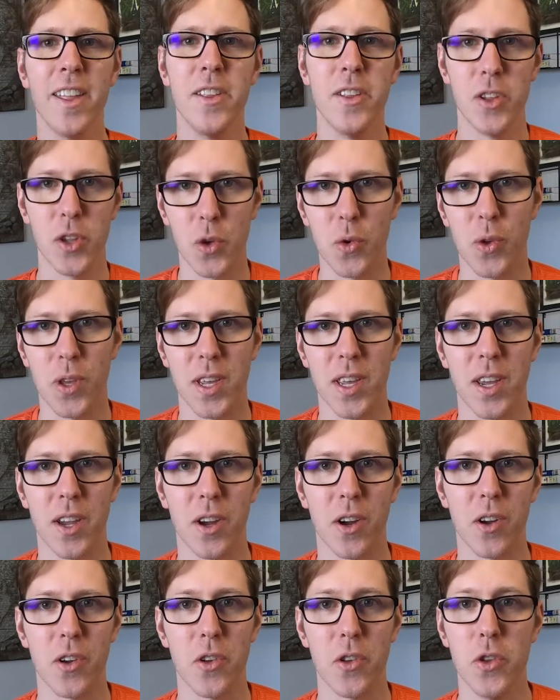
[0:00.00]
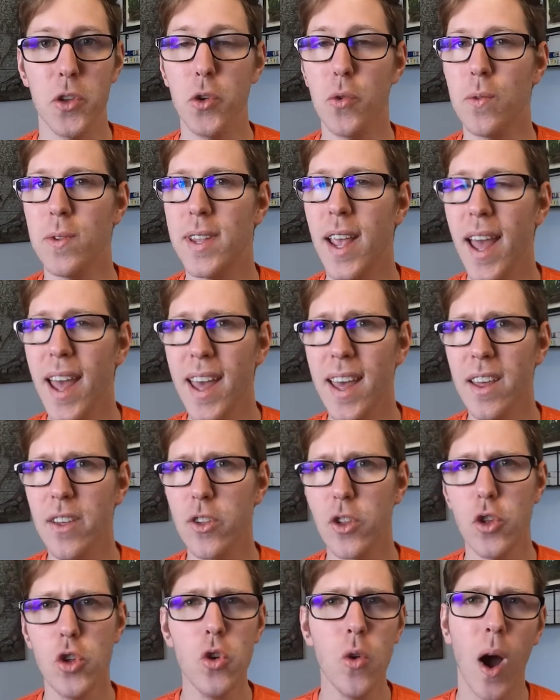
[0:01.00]
new year. New
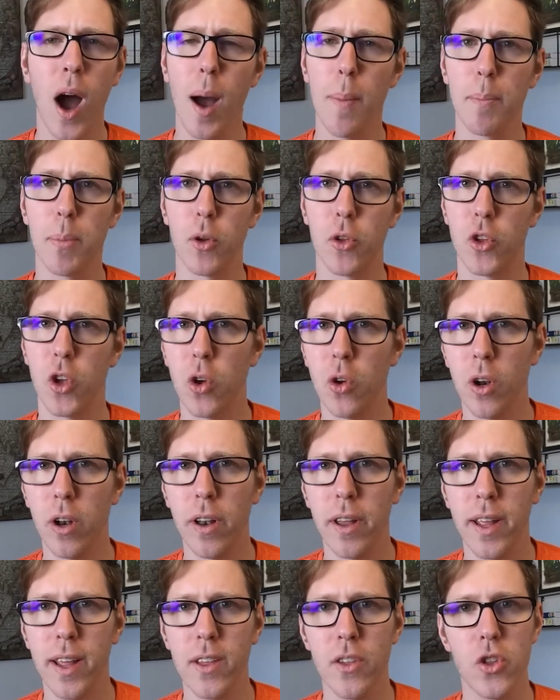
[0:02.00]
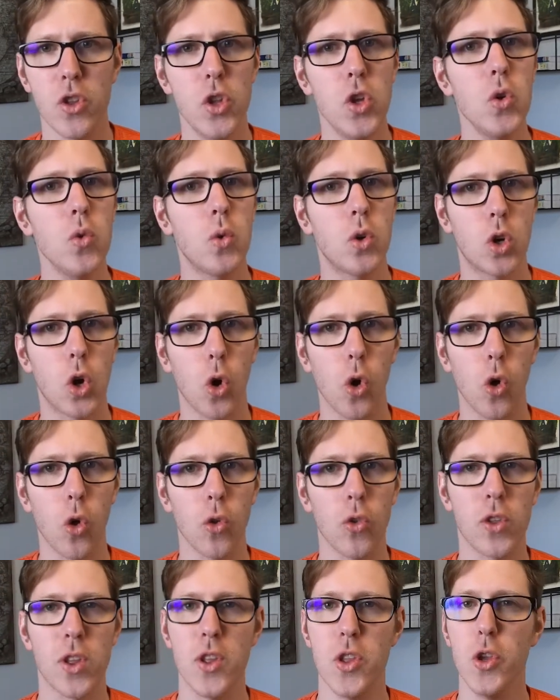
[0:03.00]
days, new opportunities, new
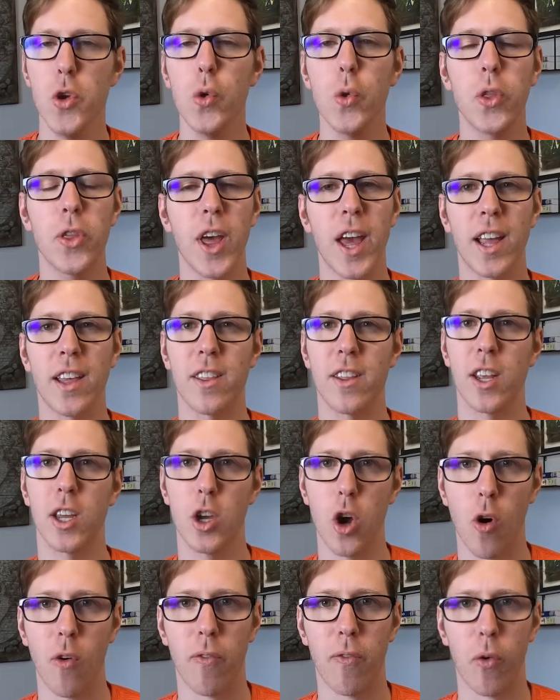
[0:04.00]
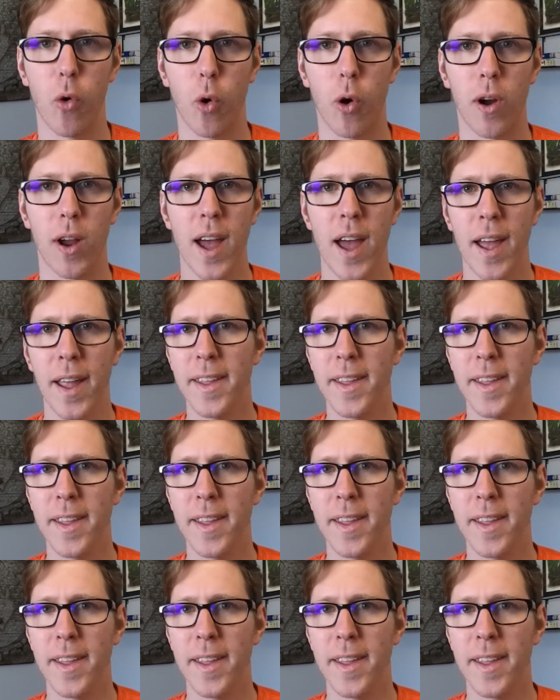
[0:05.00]
goals, new things to go for.